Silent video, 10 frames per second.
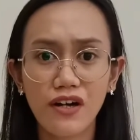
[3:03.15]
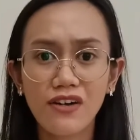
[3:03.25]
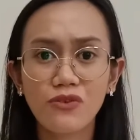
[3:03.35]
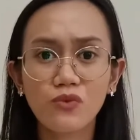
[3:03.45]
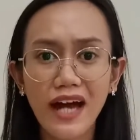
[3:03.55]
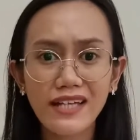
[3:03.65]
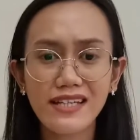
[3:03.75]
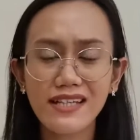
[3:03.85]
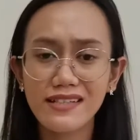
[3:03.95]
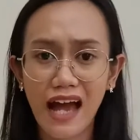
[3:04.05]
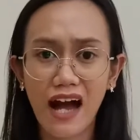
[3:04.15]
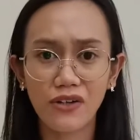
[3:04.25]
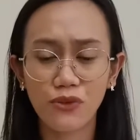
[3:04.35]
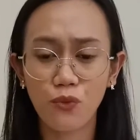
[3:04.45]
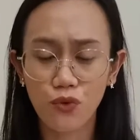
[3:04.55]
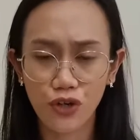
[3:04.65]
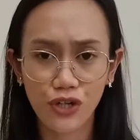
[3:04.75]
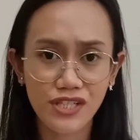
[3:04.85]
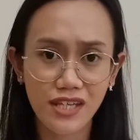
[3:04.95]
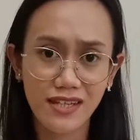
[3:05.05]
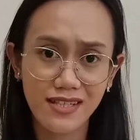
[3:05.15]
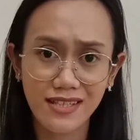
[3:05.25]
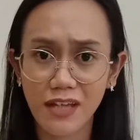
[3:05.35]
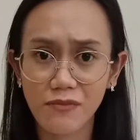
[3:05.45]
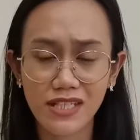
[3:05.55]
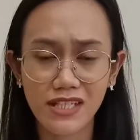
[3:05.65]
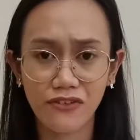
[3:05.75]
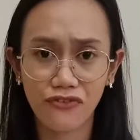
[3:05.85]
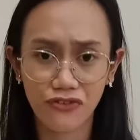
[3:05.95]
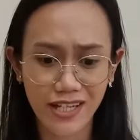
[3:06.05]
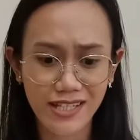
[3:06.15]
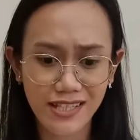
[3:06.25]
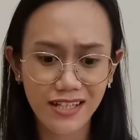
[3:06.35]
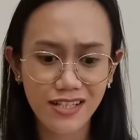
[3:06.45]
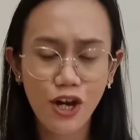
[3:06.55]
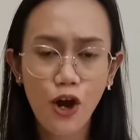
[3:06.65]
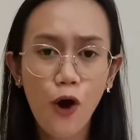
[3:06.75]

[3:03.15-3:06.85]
Writing down the words, the statements, and the phrases